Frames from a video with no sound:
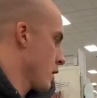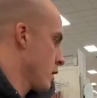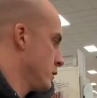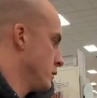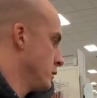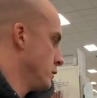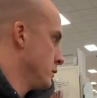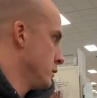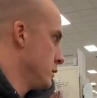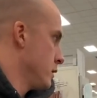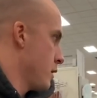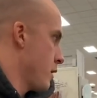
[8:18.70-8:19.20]

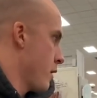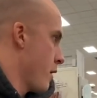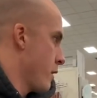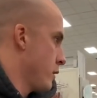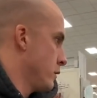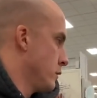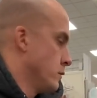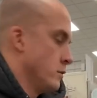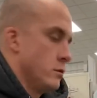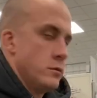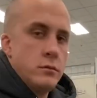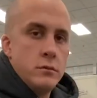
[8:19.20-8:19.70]
Bear
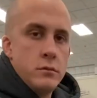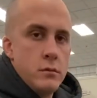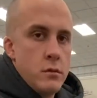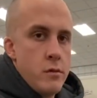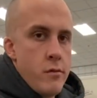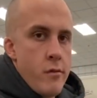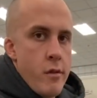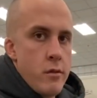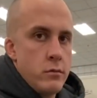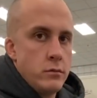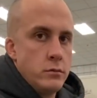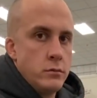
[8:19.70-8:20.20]
decided
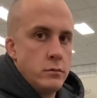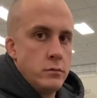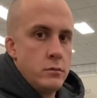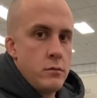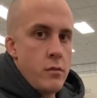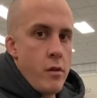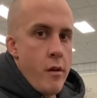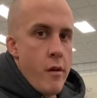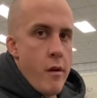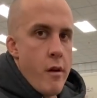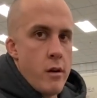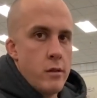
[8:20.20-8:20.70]
to get an
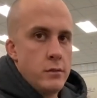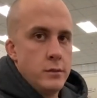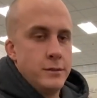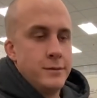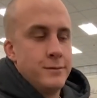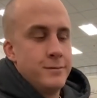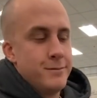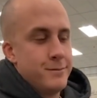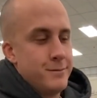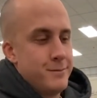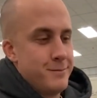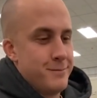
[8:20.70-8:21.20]
ironing
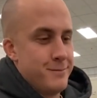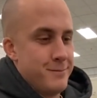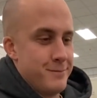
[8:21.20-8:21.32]
board